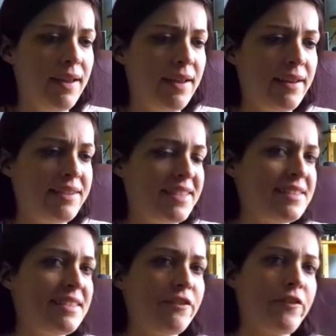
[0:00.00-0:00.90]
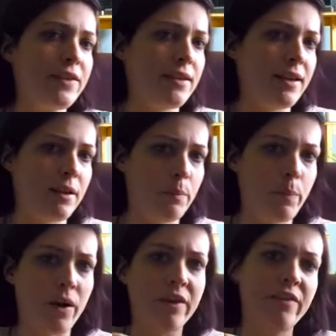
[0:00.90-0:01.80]
in a sense, I feel like
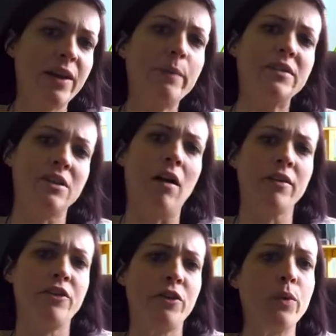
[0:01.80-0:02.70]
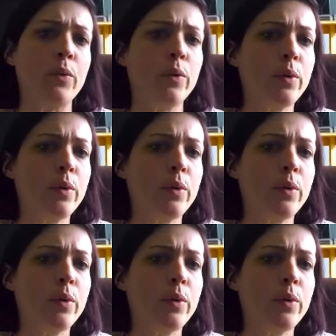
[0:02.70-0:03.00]
part of him is gone too.